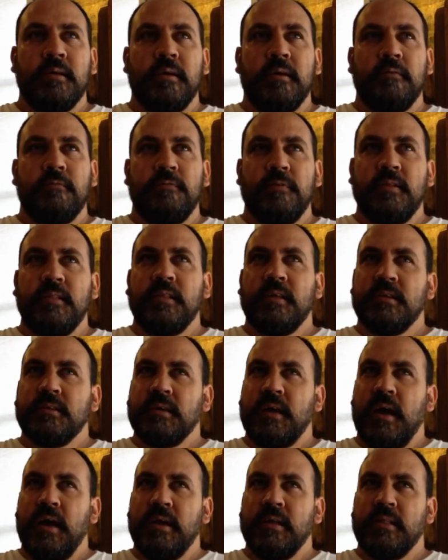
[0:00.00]
A vintage
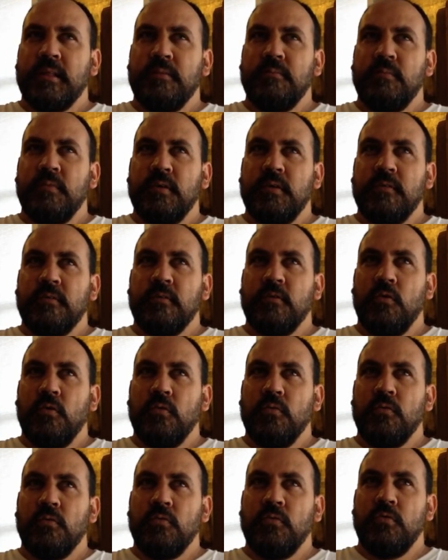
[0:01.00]
item is
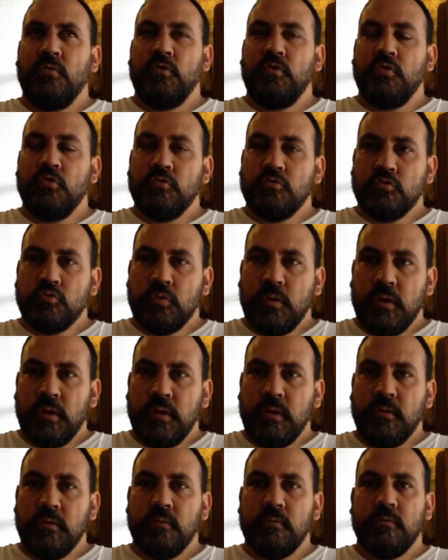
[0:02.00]

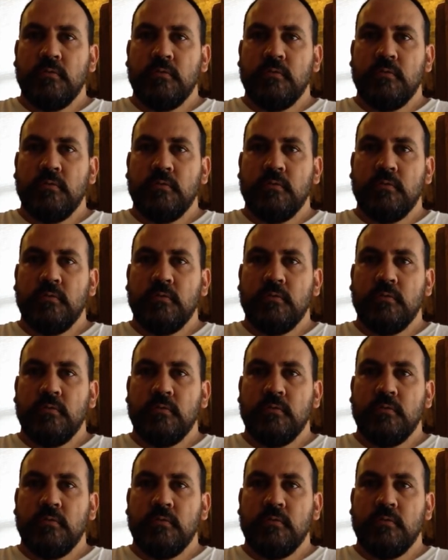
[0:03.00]
usually